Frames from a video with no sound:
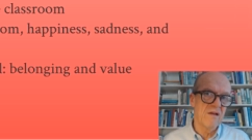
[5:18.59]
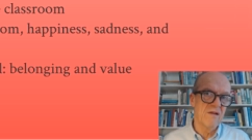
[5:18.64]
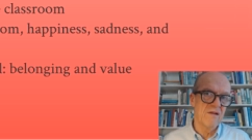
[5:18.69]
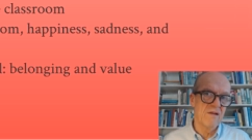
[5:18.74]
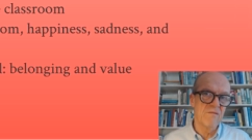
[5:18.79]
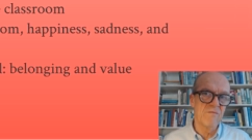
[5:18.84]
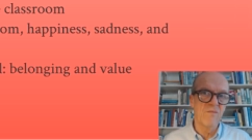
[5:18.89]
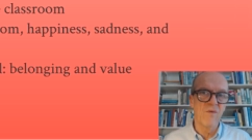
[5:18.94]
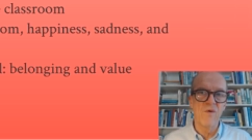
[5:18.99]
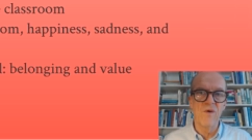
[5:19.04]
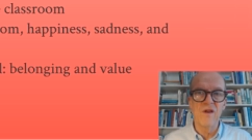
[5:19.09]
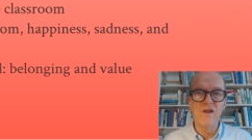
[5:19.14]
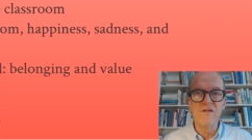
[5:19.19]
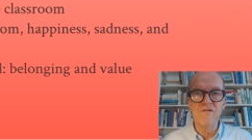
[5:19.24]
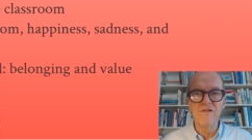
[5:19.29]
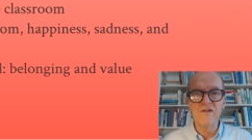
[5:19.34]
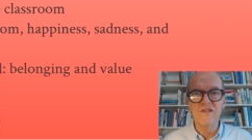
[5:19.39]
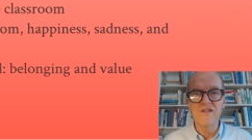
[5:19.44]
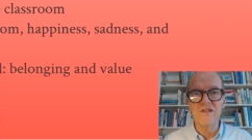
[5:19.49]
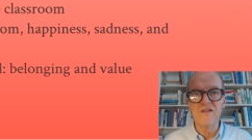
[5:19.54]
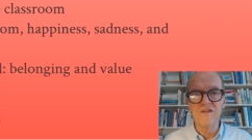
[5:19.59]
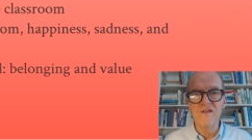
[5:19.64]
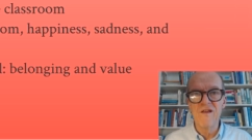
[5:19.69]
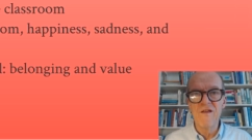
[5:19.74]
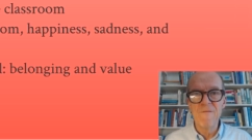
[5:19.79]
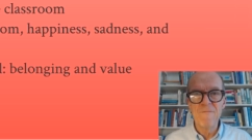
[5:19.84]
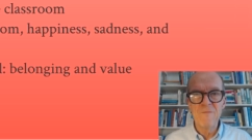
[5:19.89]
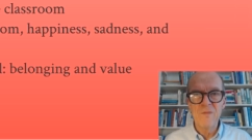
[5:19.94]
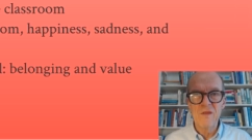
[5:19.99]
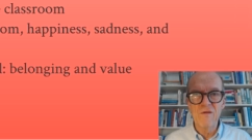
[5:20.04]
more recent
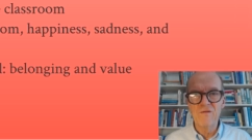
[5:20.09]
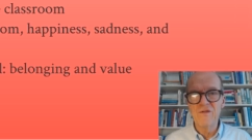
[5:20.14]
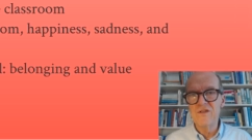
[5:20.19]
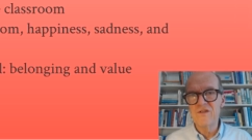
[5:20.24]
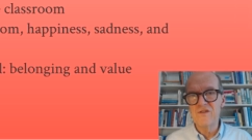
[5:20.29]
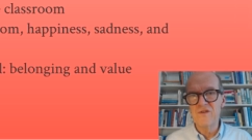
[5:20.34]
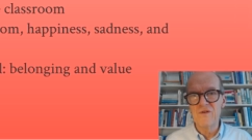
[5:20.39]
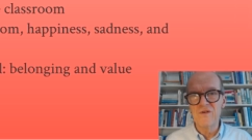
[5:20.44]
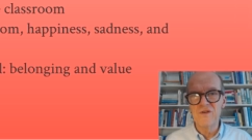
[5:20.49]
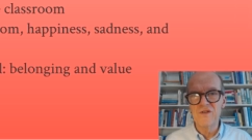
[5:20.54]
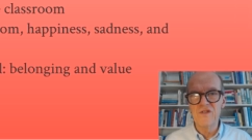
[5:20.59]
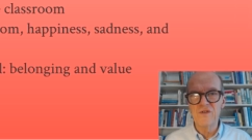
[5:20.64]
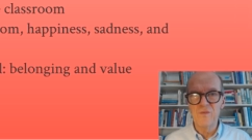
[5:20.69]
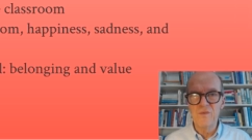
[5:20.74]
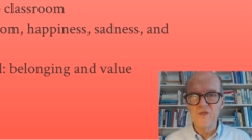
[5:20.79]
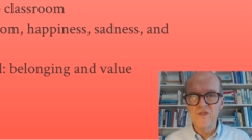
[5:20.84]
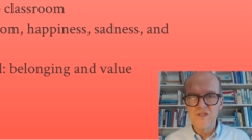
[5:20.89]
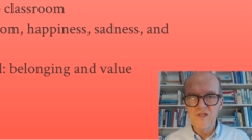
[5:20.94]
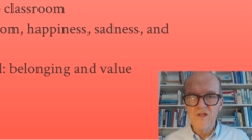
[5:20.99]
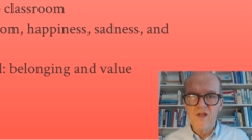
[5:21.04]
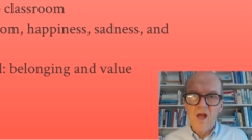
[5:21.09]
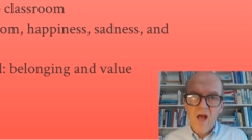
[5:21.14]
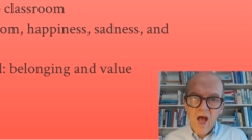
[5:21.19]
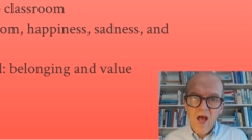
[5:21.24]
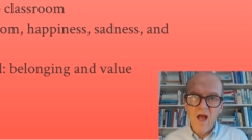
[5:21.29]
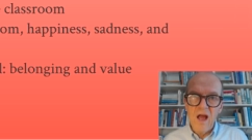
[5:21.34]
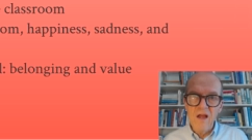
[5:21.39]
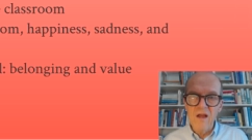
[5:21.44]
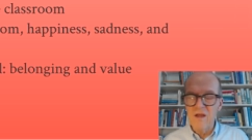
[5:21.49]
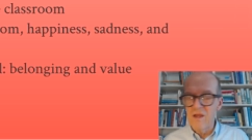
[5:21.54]
research which
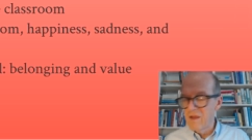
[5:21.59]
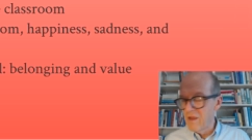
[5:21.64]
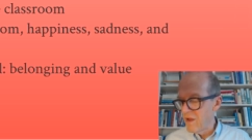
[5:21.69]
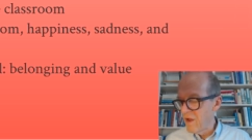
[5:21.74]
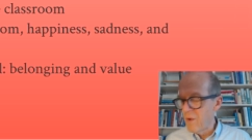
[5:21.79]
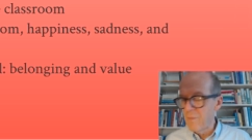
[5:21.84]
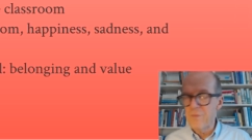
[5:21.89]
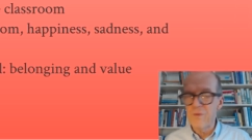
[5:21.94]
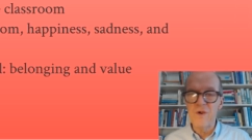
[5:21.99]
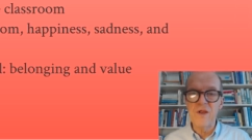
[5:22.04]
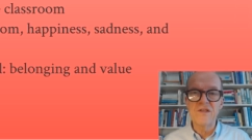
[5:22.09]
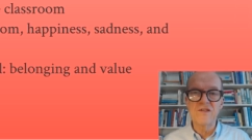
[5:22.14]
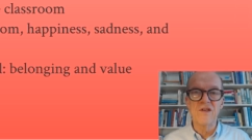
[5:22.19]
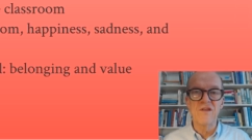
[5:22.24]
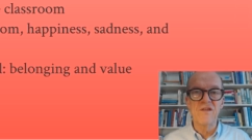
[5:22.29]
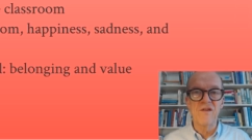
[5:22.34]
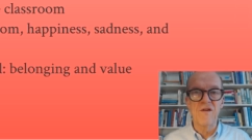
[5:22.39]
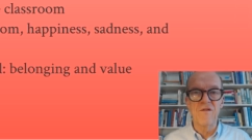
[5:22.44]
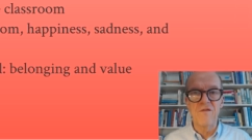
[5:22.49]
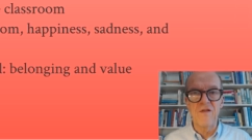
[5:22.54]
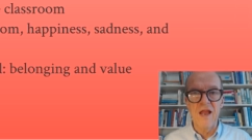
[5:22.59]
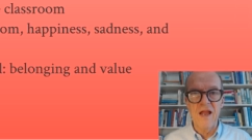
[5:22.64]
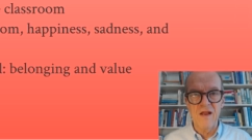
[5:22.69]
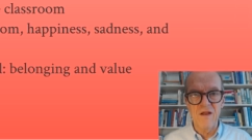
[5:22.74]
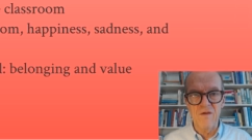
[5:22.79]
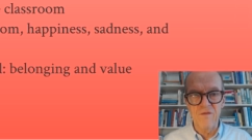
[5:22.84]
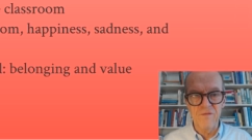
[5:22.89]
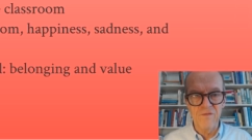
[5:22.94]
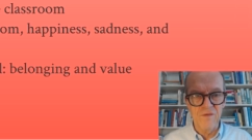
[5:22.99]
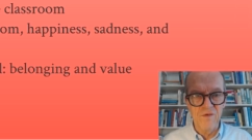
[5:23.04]
operates under the flag
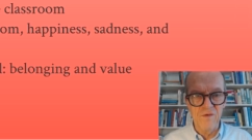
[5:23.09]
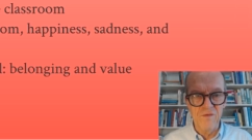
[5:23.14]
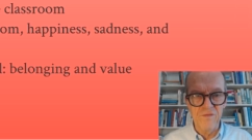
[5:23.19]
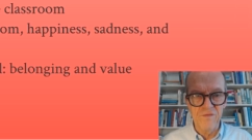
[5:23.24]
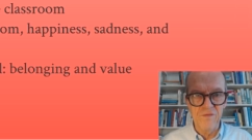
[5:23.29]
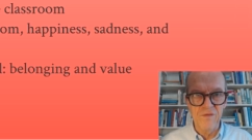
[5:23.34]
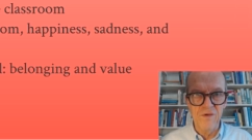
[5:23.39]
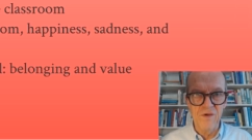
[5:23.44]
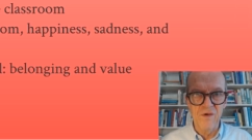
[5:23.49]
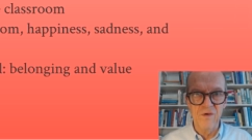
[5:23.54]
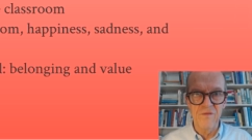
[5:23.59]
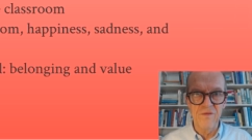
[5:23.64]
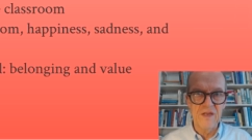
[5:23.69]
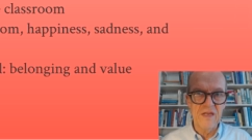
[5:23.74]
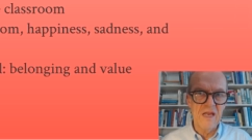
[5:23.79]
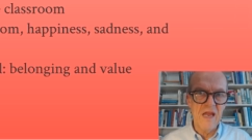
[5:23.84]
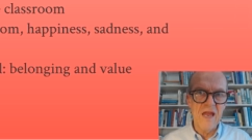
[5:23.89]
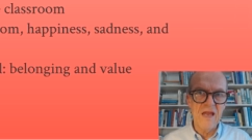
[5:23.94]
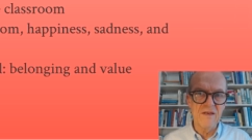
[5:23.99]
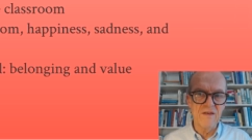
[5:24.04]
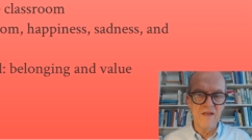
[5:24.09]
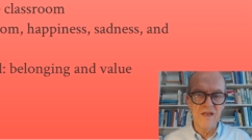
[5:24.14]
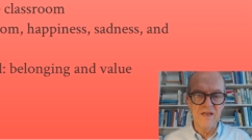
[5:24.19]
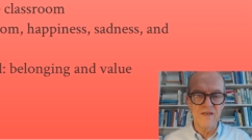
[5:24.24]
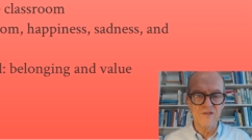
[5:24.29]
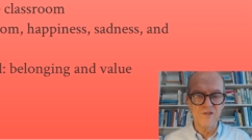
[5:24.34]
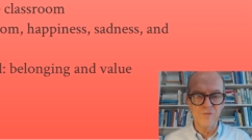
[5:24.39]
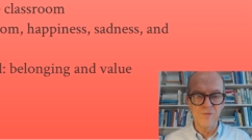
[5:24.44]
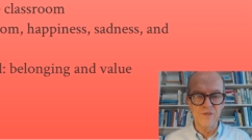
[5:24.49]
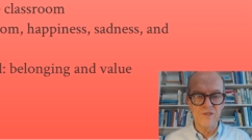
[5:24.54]
of
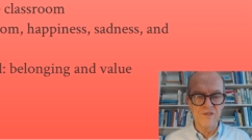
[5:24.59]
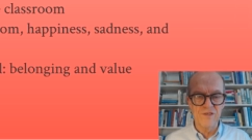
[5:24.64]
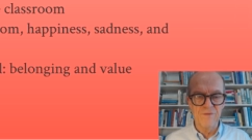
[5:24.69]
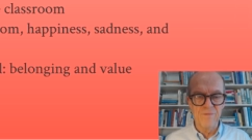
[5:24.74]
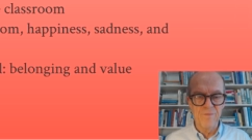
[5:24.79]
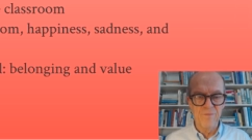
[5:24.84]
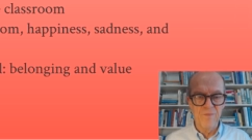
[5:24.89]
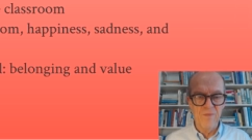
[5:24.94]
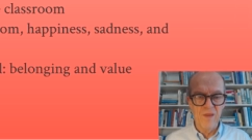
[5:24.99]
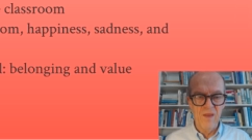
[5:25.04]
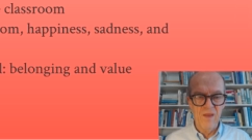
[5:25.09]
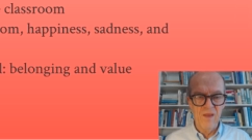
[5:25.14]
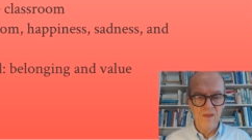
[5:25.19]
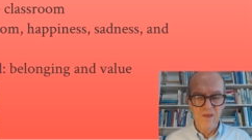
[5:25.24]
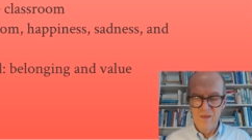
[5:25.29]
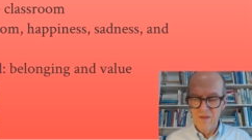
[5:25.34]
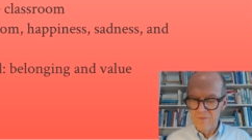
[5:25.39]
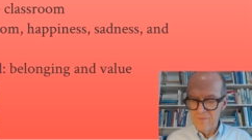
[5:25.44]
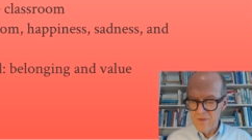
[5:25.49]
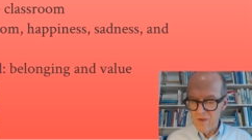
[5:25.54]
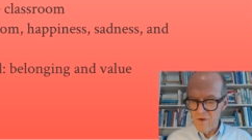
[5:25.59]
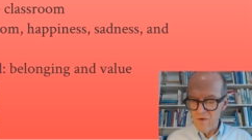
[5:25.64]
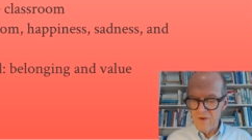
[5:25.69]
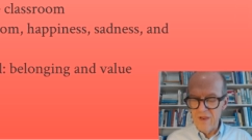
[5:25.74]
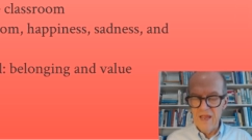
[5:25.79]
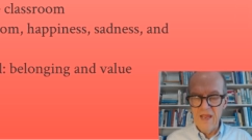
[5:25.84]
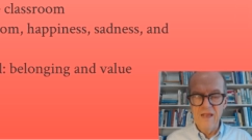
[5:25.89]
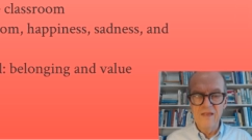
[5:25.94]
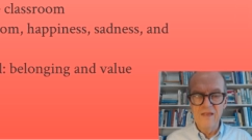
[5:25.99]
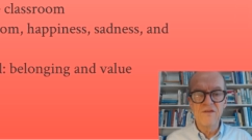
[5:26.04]
engagement.
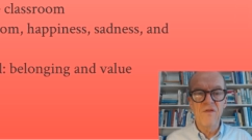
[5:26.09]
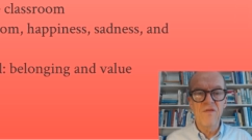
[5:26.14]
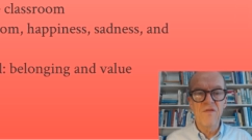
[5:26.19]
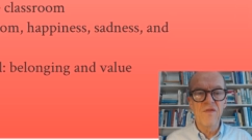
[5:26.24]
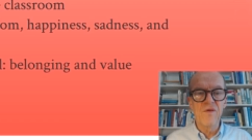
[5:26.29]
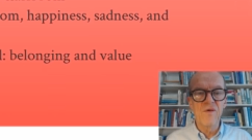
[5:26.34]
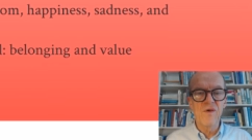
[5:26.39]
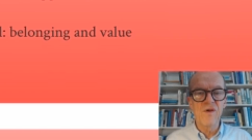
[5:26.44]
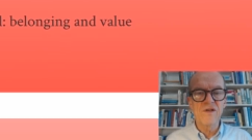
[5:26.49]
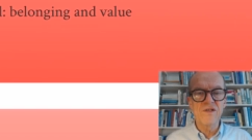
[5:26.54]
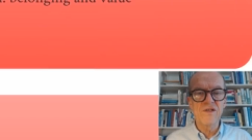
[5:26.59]
Okay, and the third